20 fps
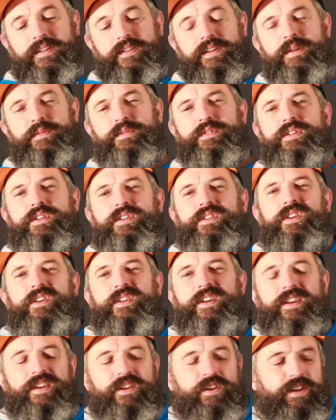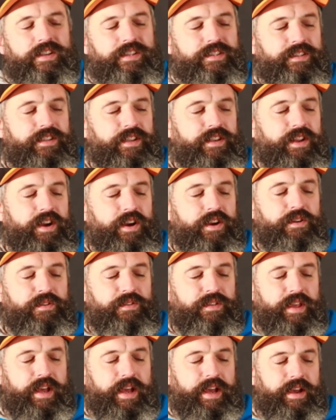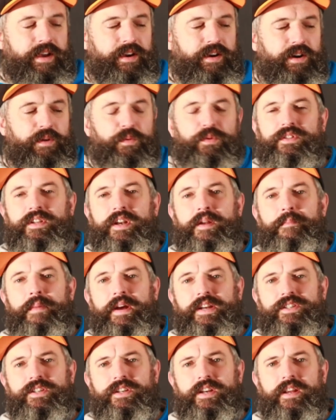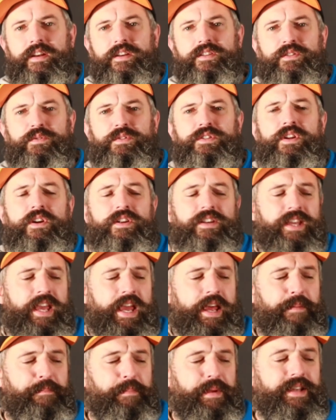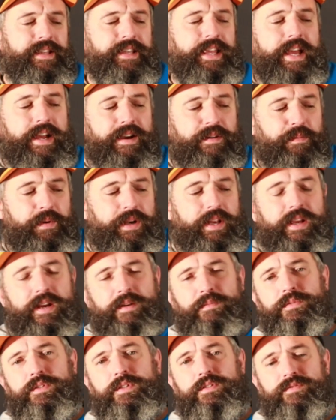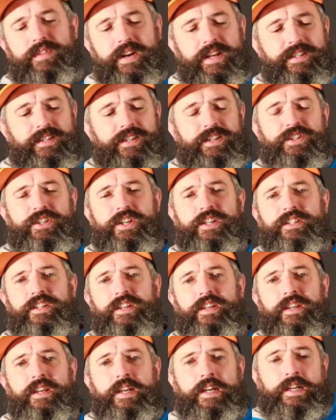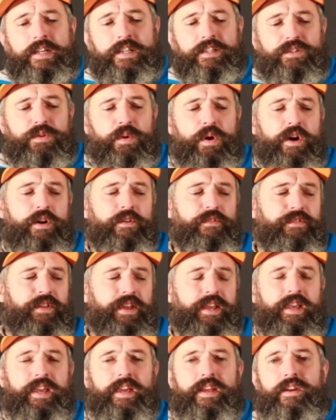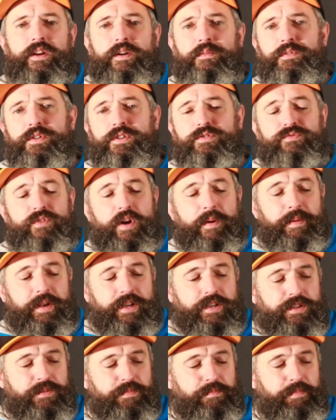It was kind of nice to know that I wasn't imagining it, because I was starting to get a bit down when it comes to racing the GT12, thinking I'm just rubbish.